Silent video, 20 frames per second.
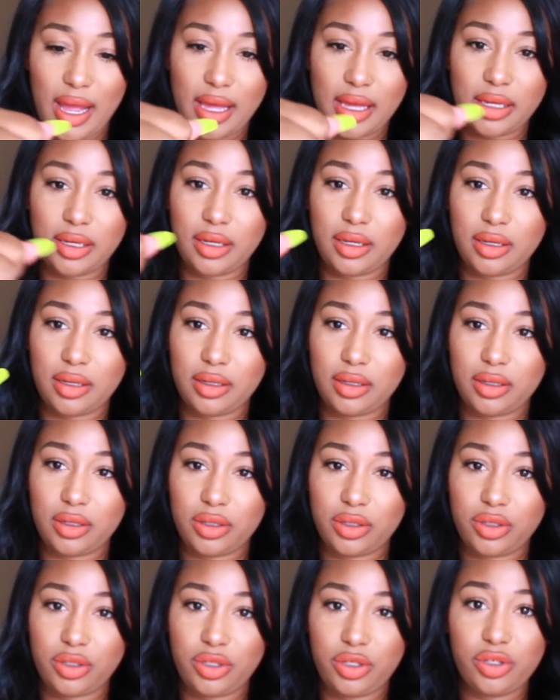got
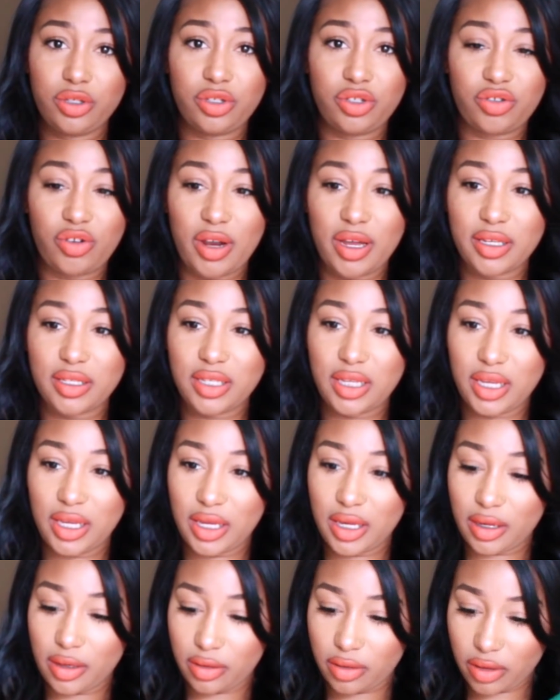two strands
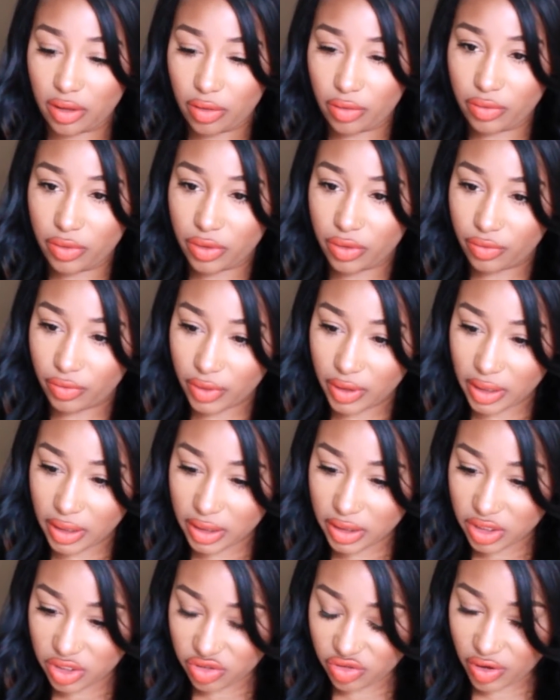here no
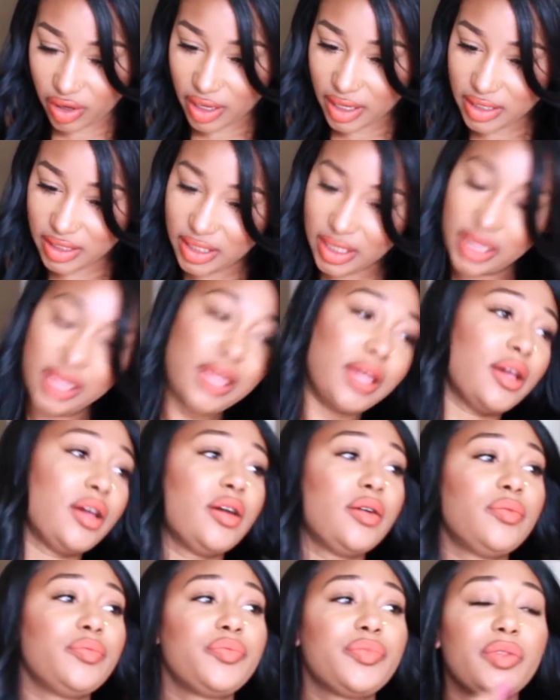three strands
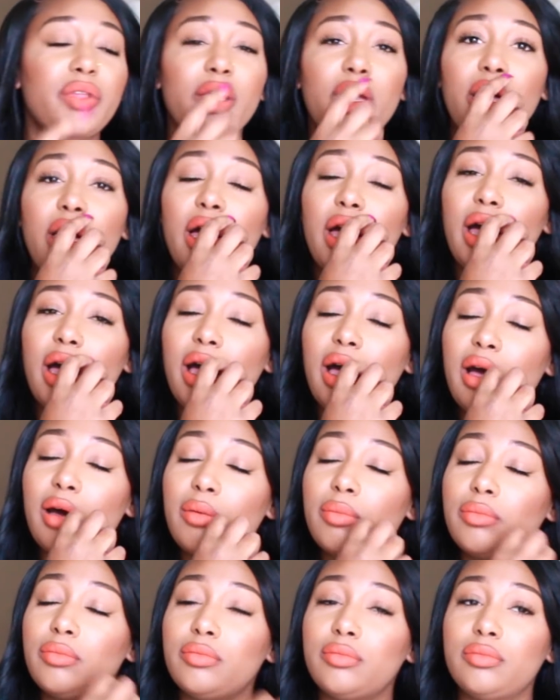here
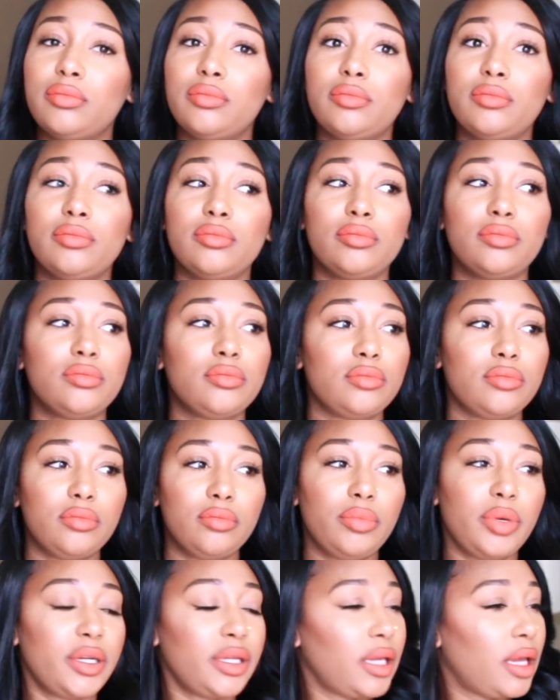um
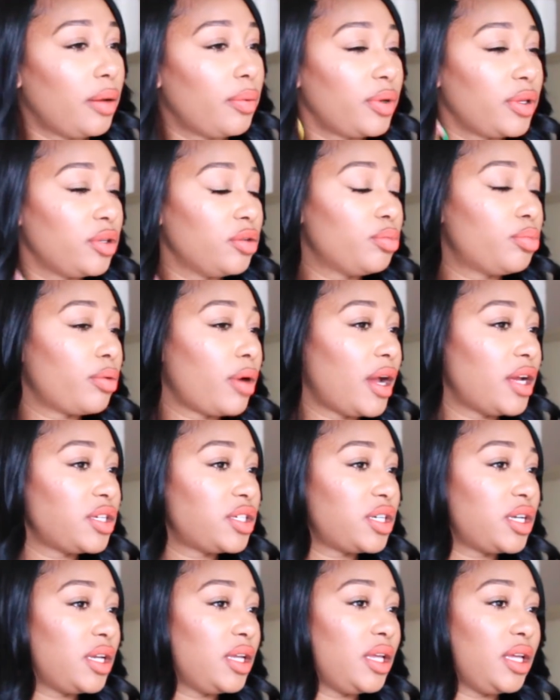but yeah when you
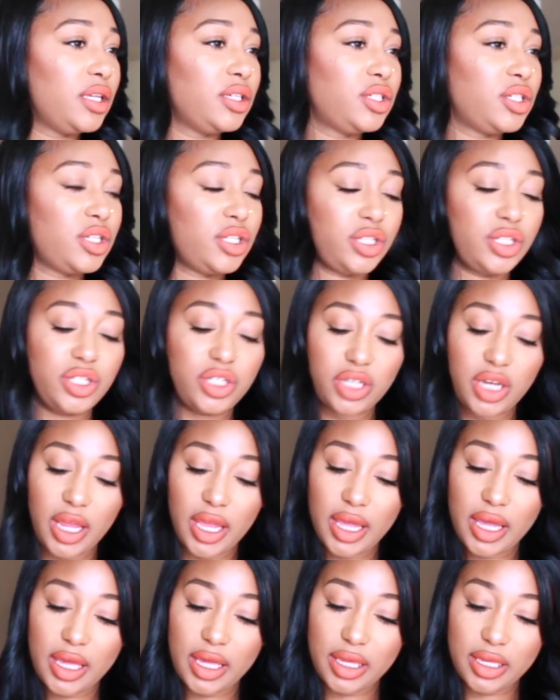brush it it just
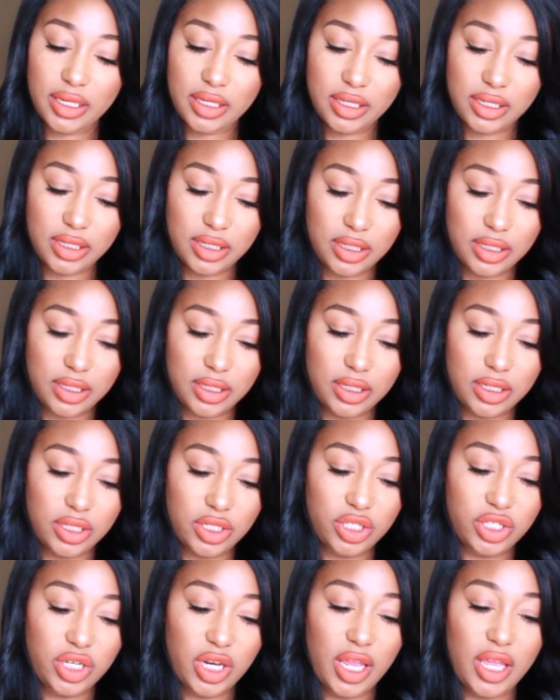sheds
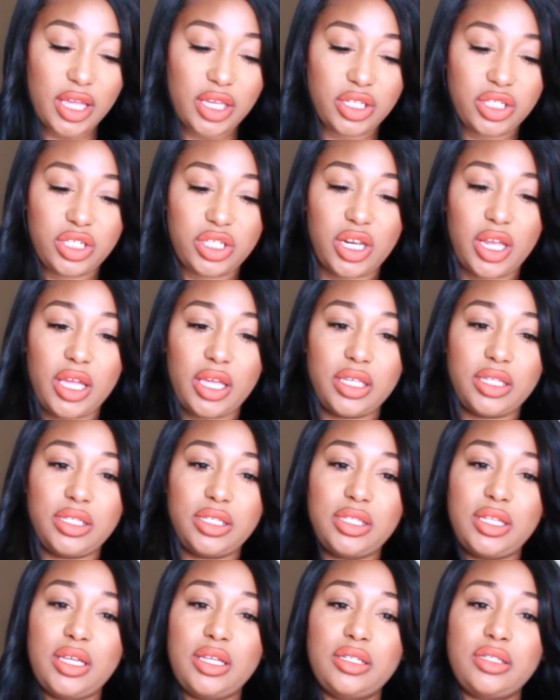shed
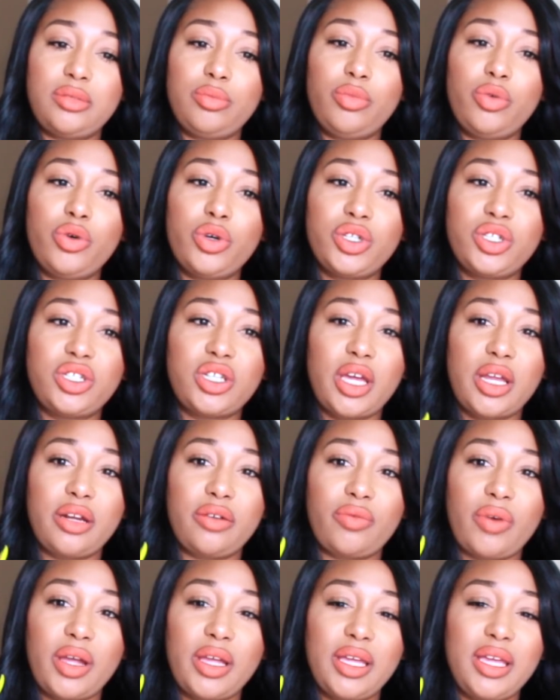sheds there's more
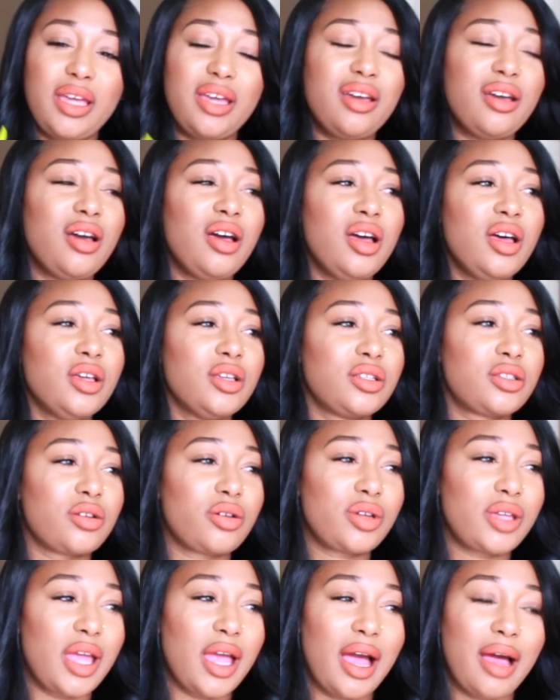shedding right here
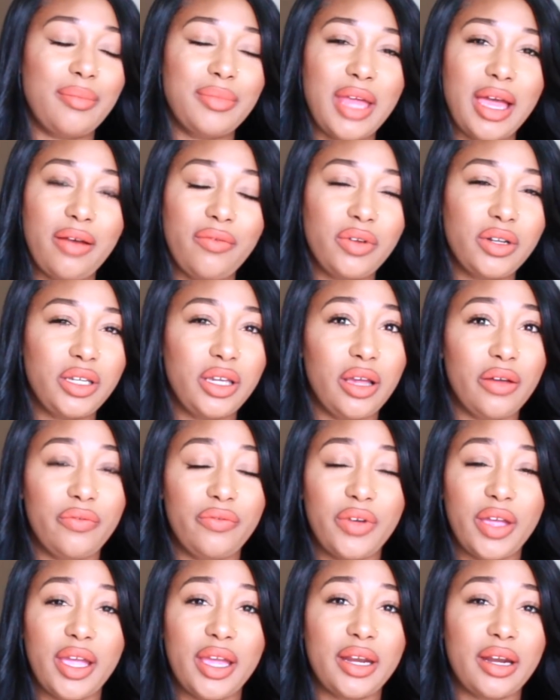so yeah i'm not really a
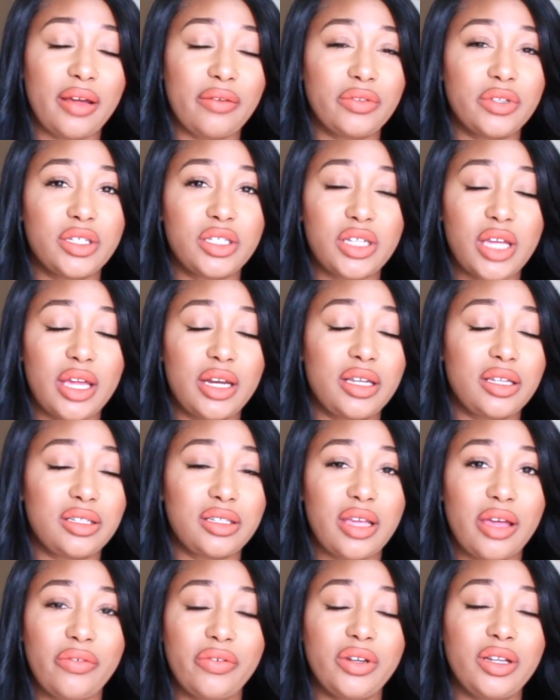fan of the
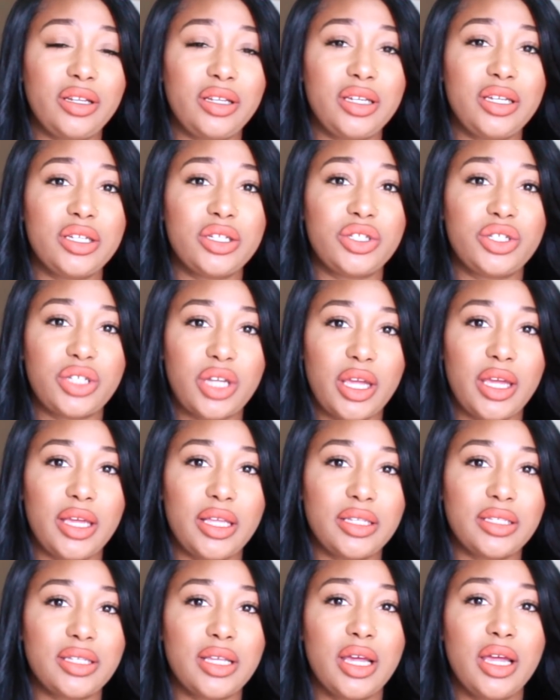shedding definitely
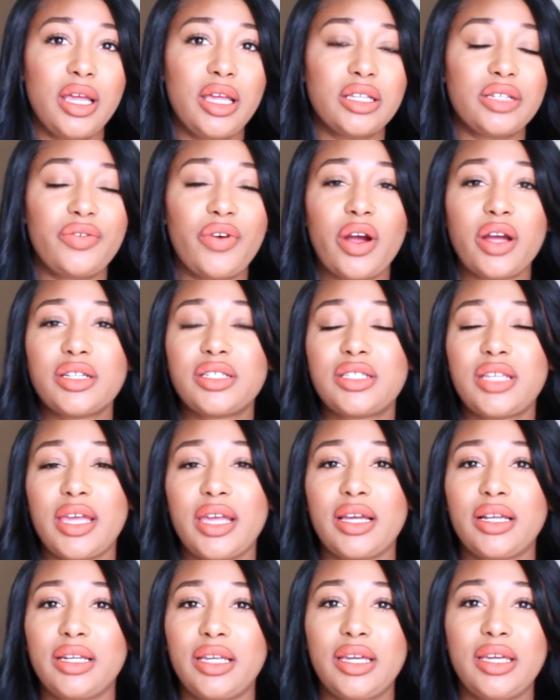sheds as far as
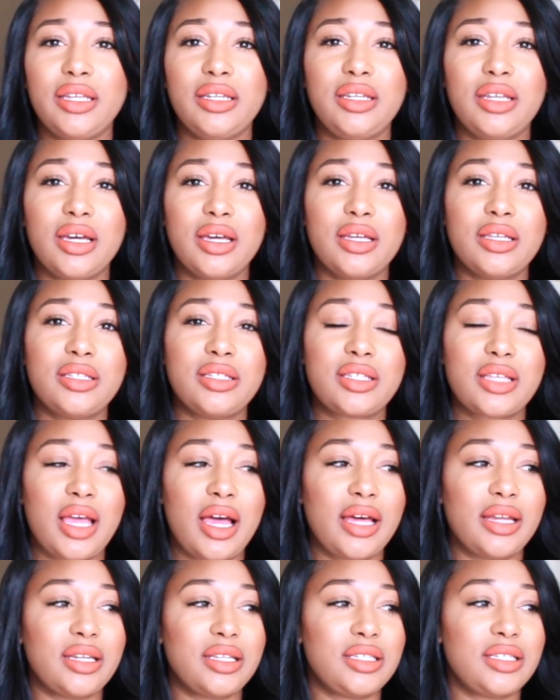tangling it does
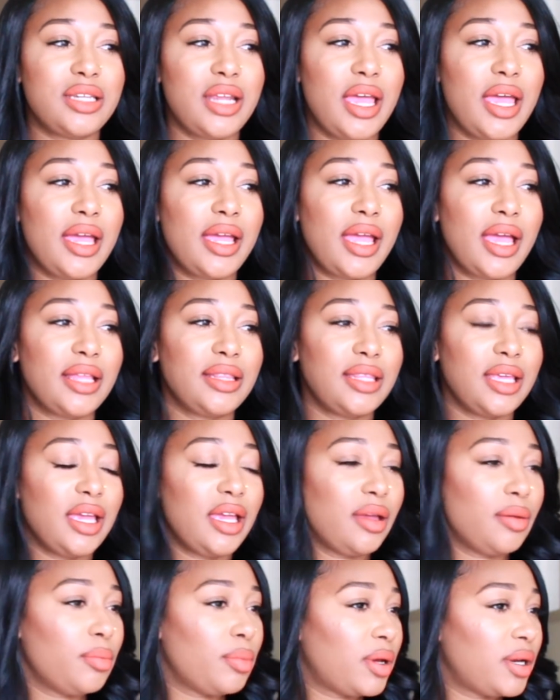kind of snag at the
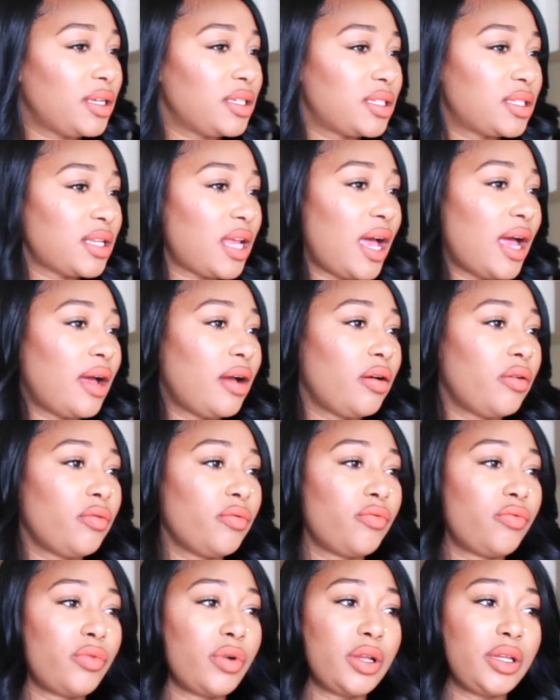end but it's not
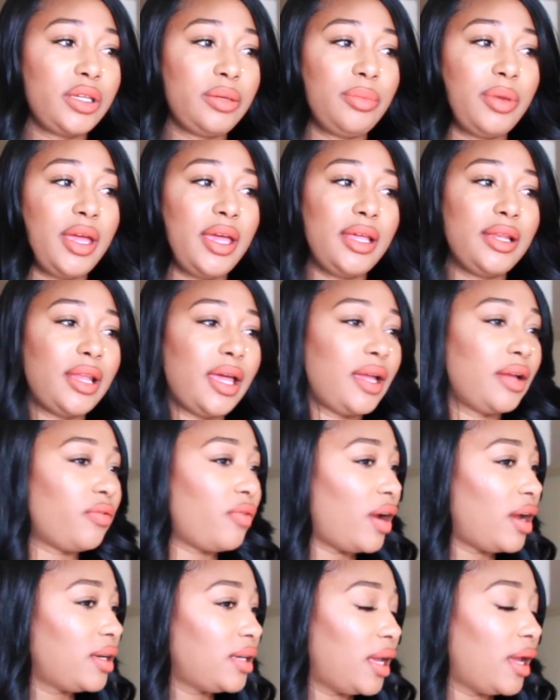really bad
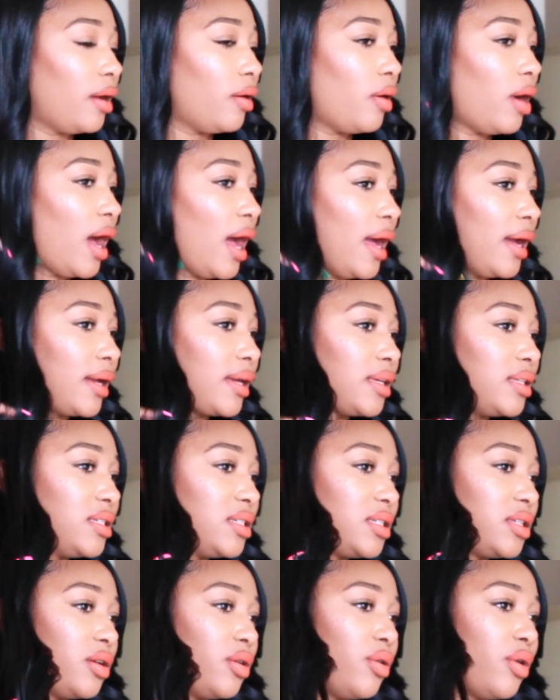like right now i can
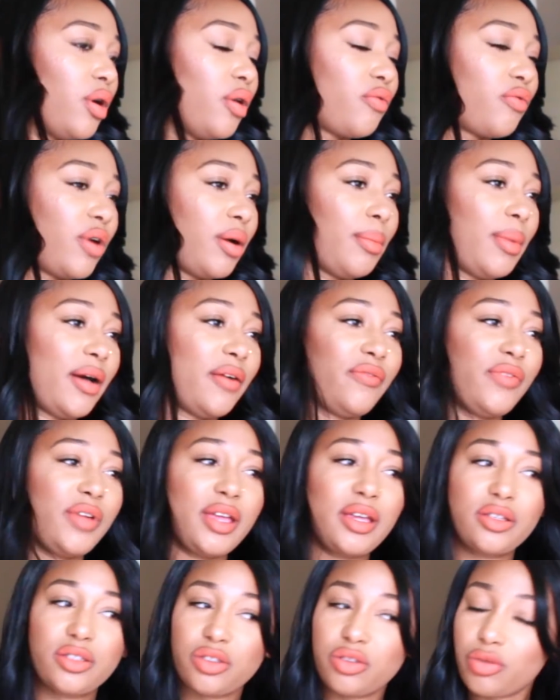still run my
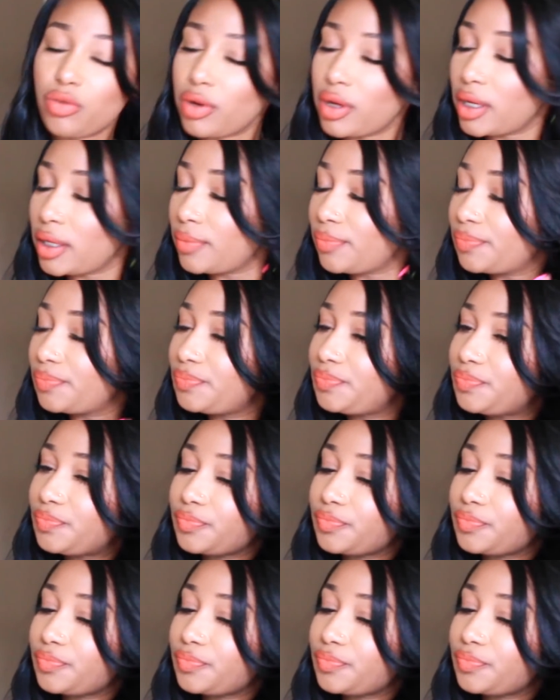fingers through it